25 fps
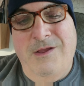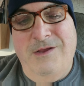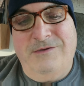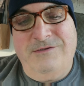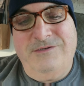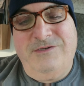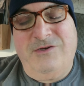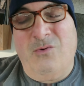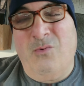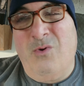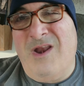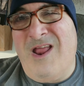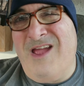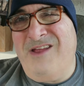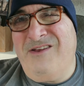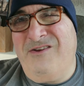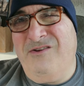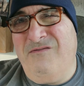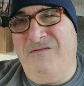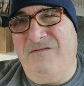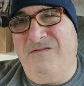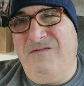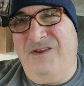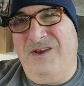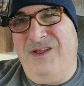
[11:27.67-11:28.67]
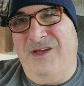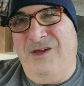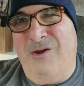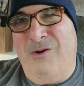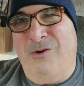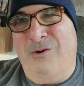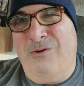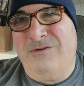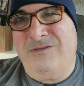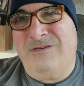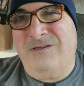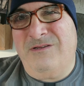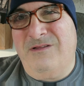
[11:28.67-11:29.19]
so when I do
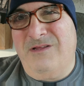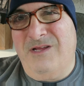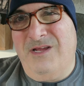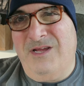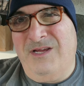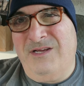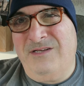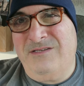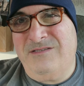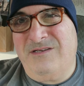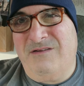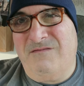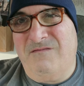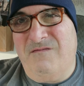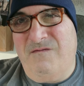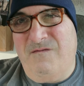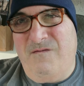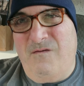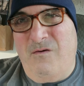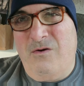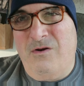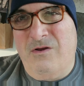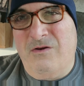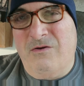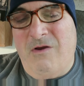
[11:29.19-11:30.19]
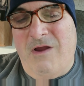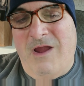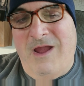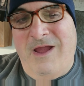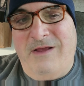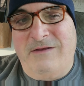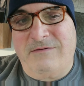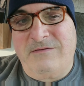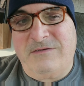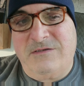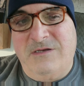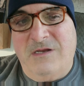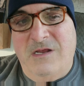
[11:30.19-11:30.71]
videos and things and
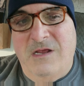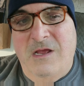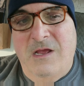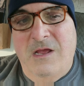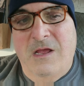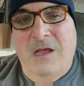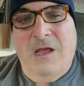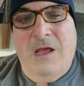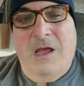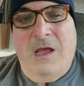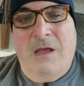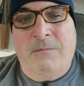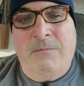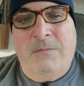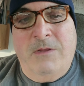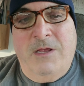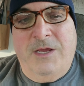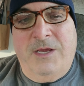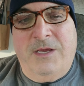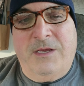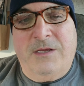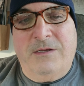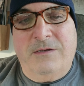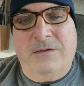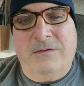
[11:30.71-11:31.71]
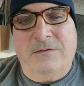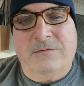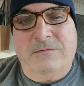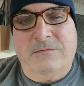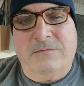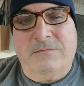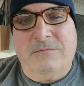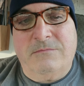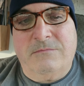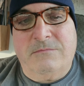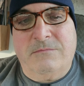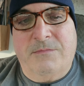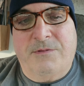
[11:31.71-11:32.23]
photographs, I'm like
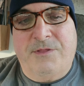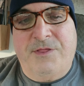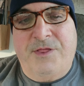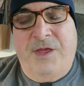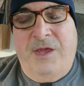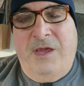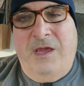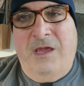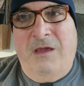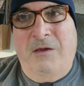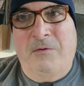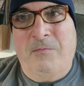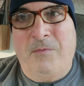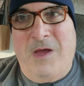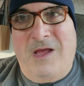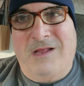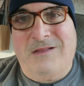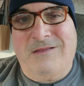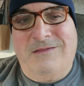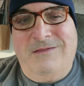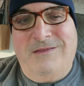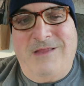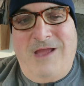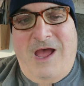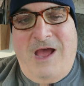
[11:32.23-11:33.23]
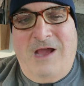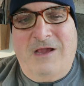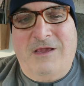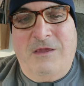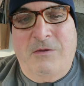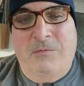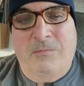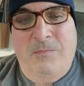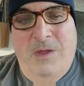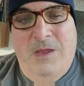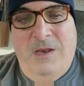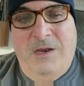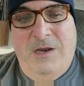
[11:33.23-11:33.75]
thinking about
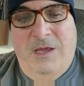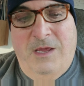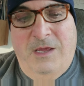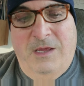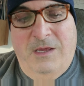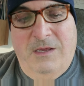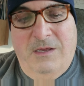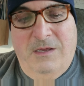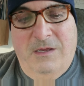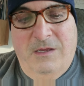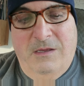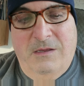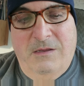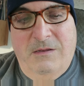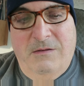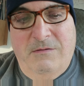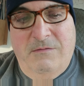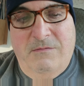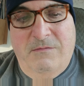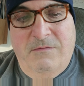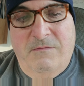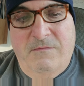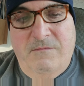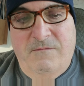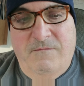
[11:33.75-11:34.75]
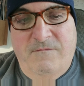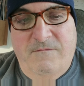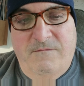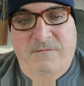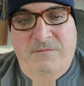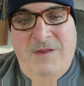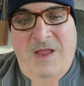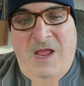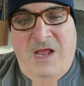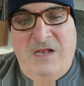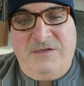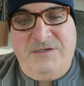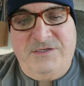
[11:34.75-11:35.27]
documenting,
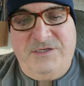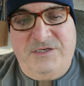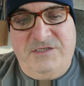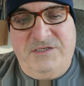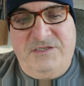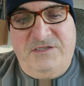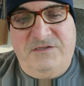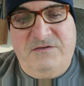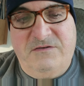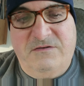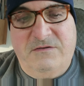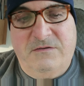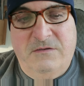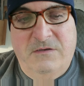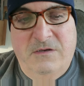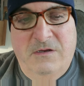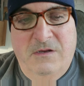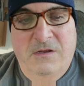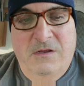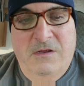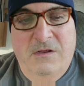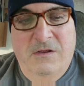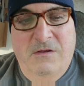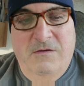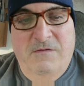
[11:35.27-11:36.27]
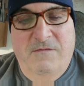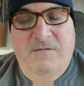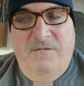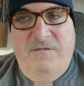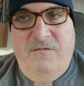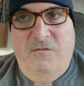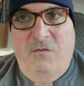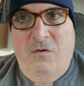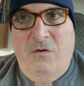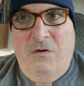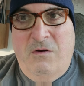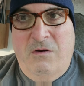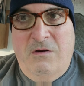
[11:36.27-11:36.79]
not just
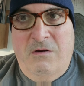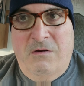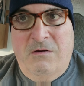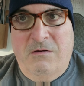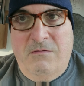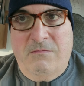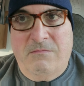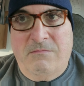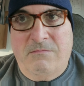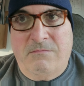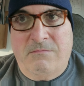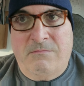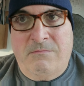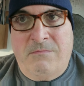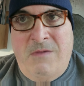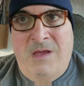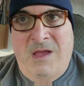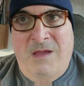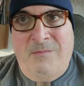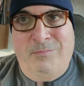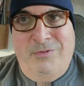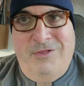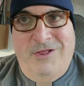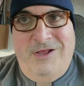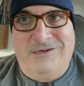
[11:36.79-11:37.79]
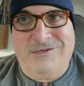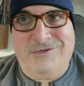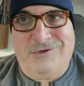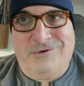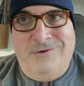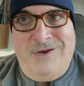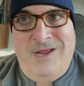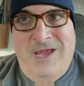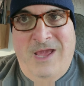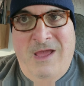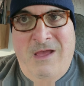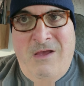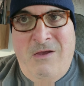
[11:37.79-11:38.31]
for my pleasure
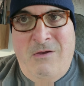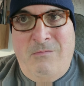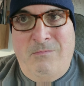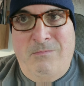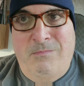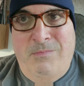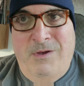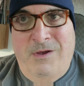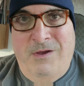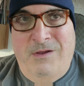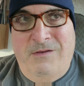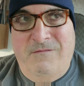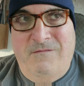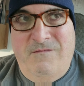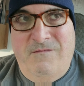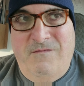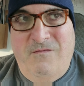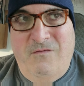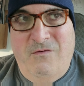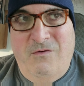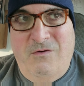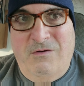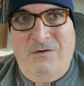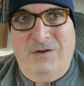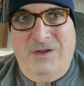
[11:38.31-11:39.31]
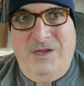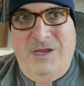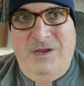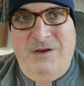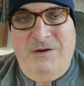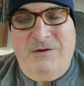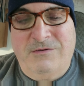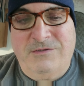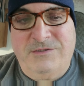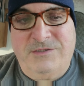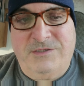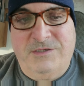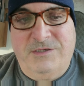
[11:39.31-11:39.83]
now, but for
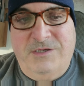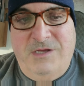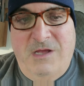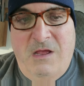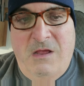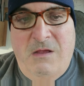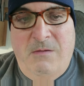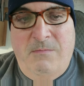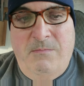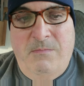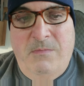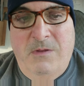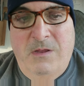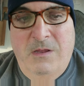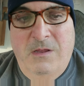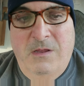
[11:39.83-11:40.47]
years to come,